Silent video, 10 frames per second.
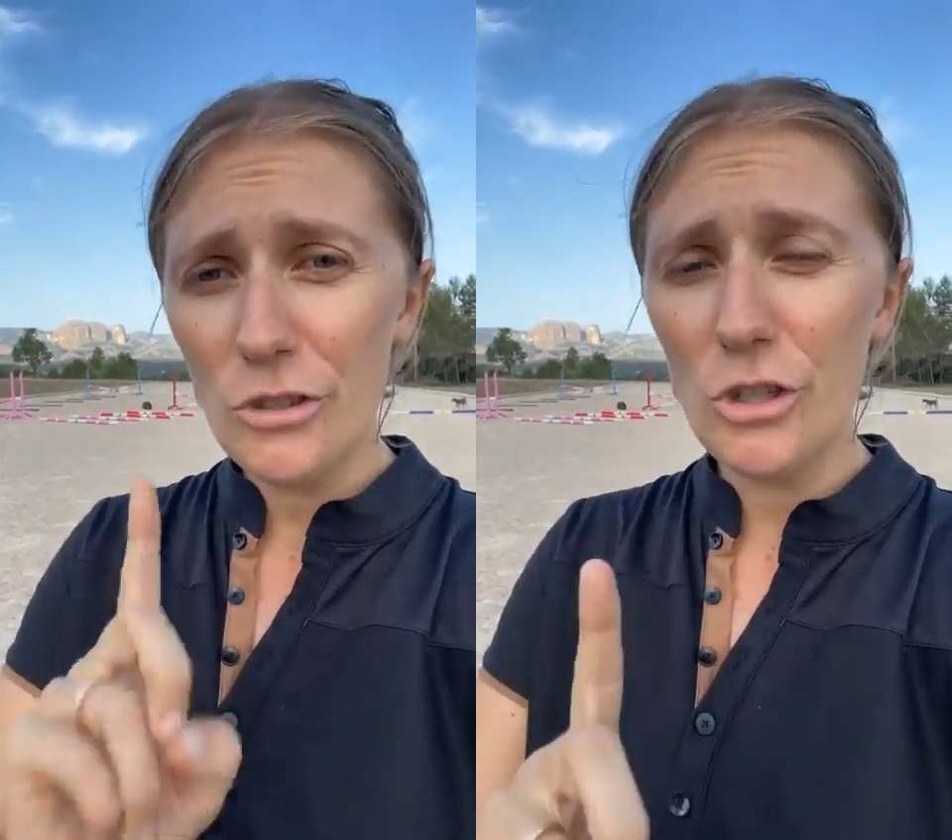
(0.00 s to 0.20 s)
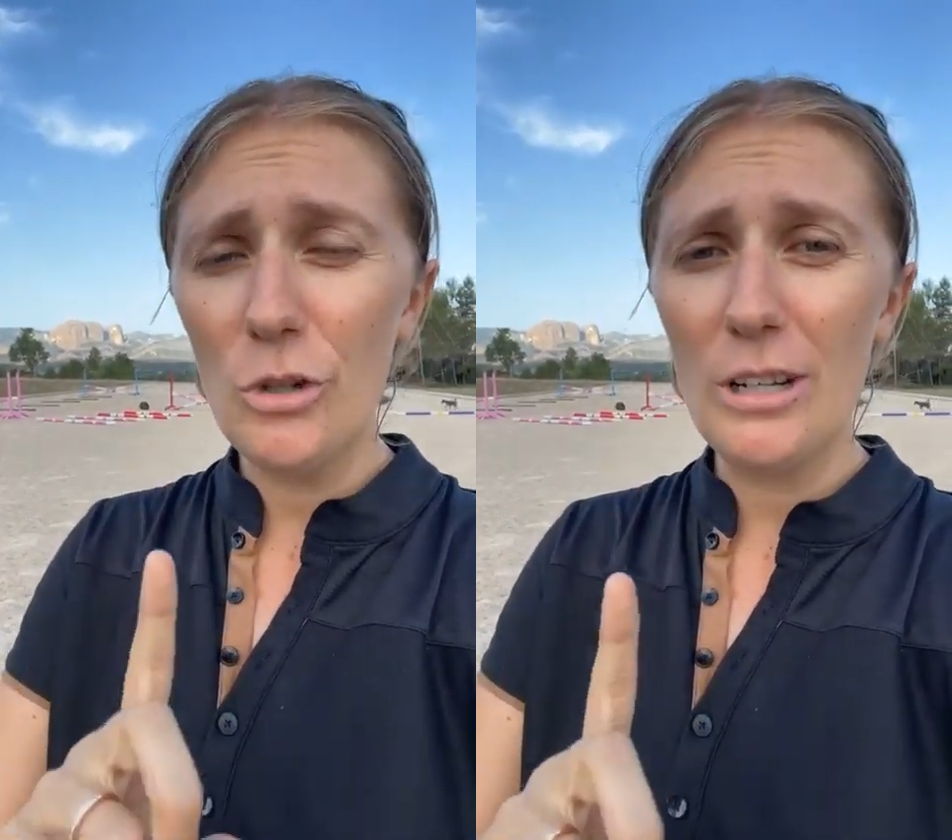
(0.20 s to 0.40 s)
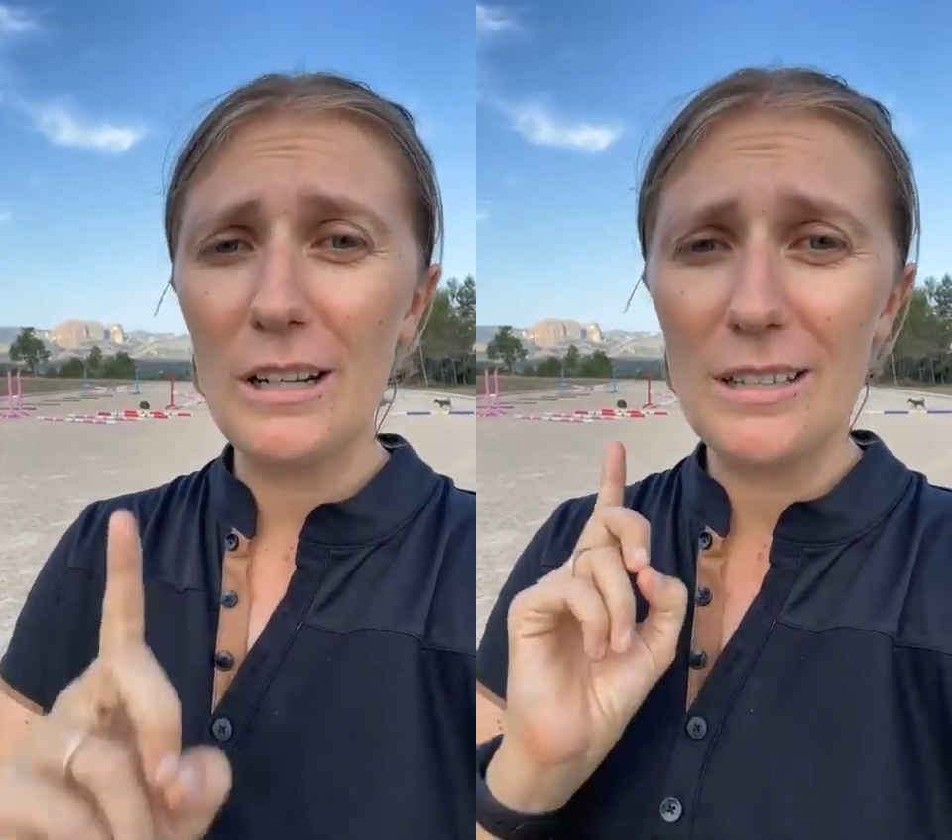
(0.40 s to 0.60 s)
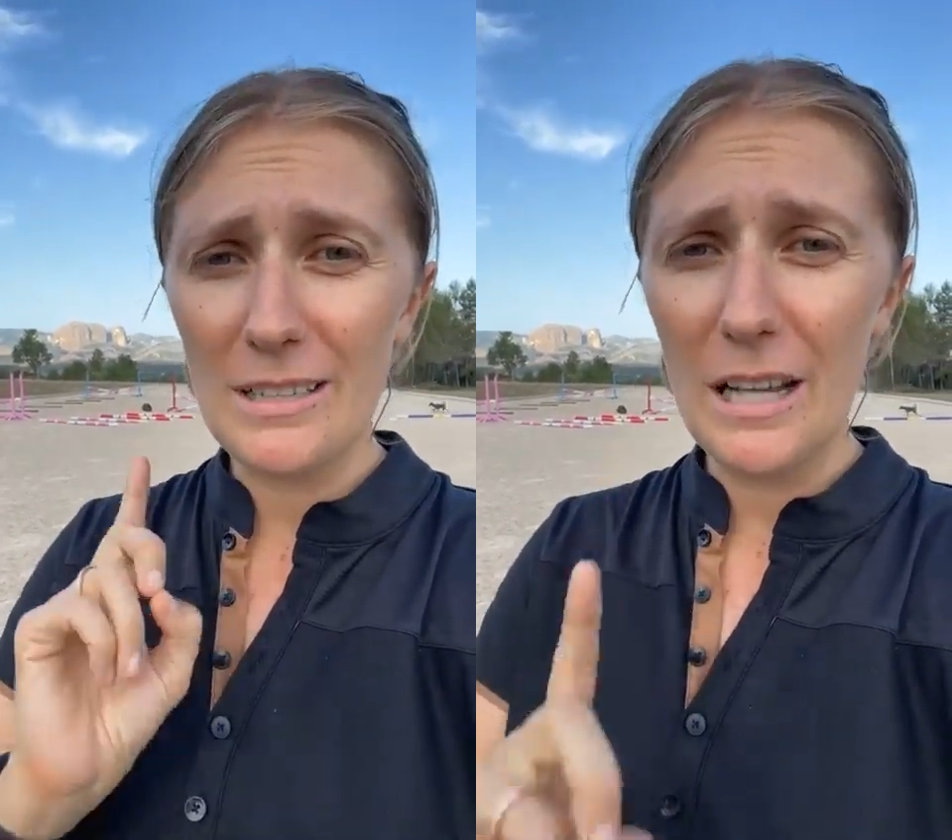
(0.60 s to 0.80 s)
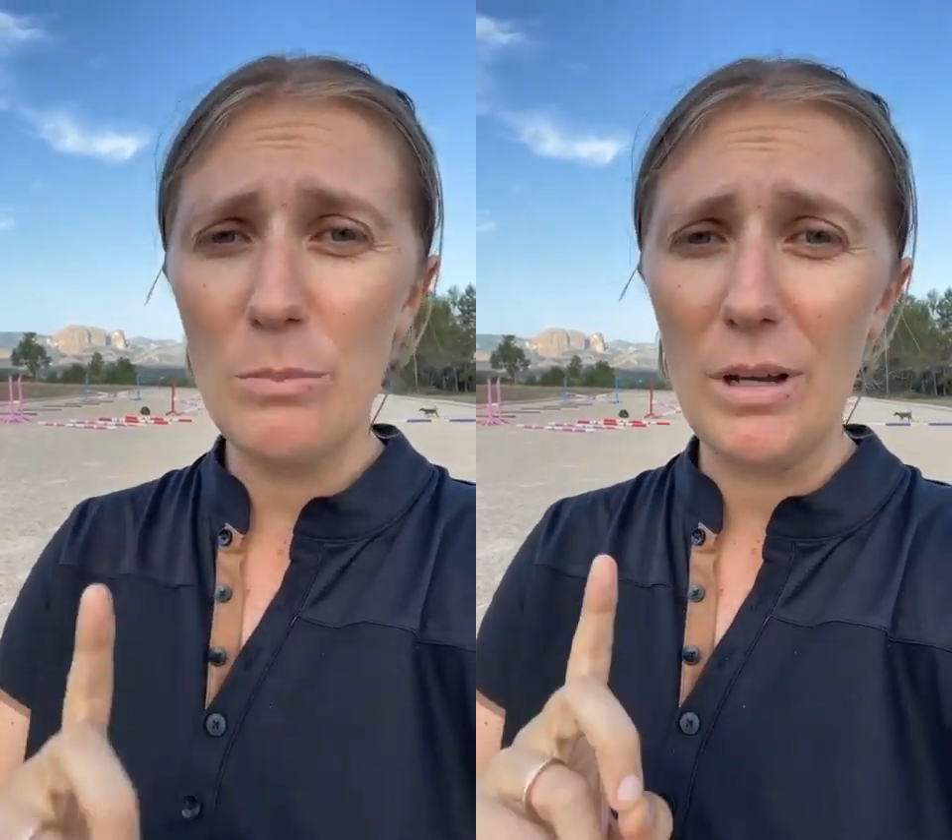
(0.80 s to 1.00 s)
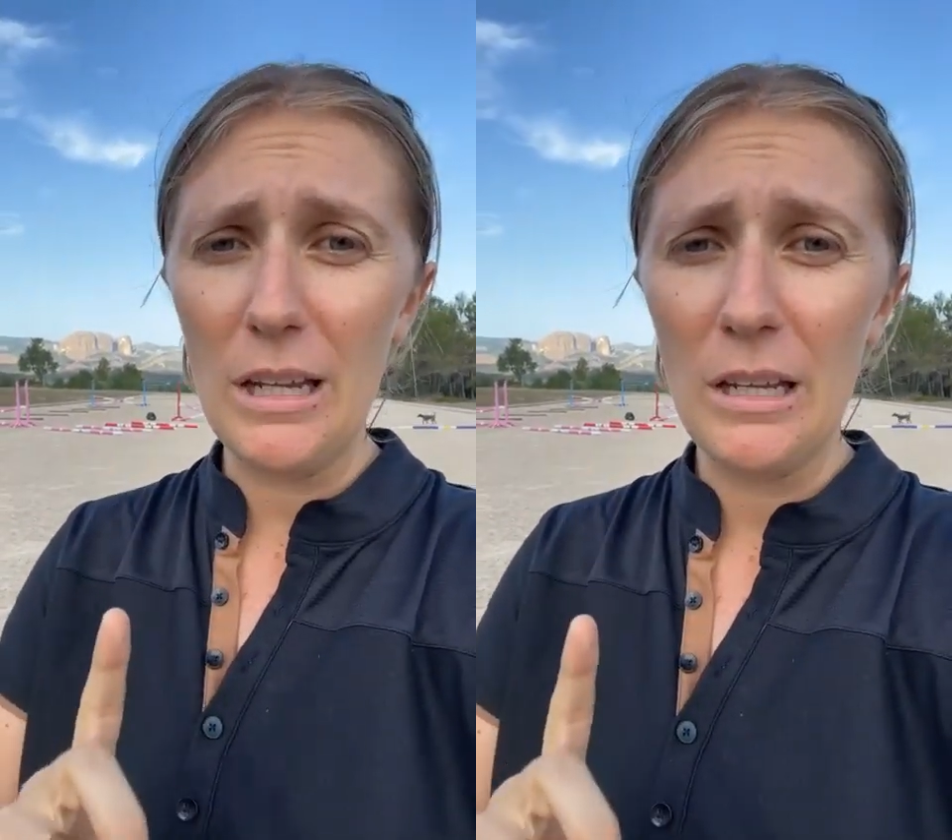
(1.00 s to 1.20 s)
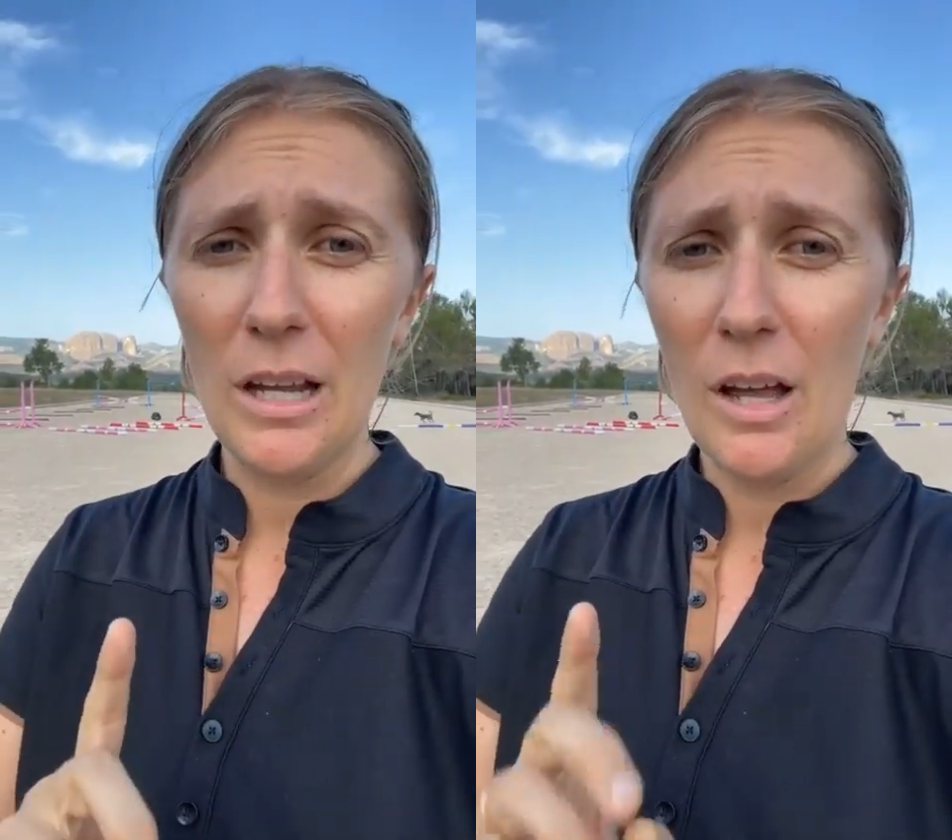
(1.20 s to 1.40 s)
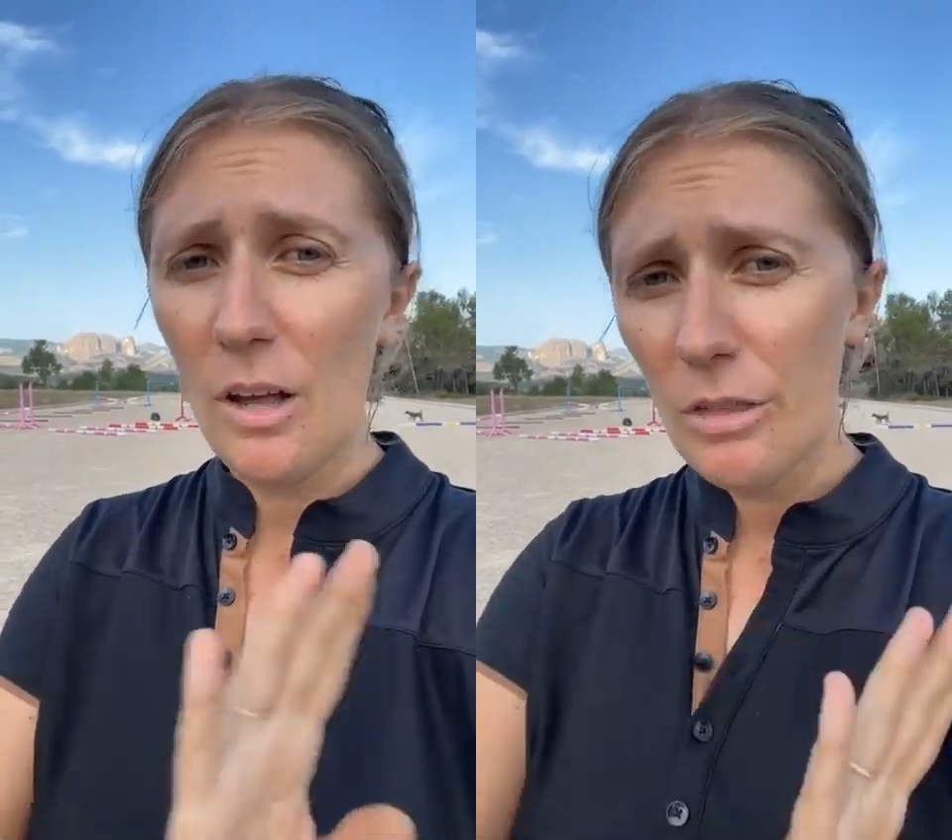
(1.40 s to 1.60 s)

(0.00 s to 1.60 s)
student send me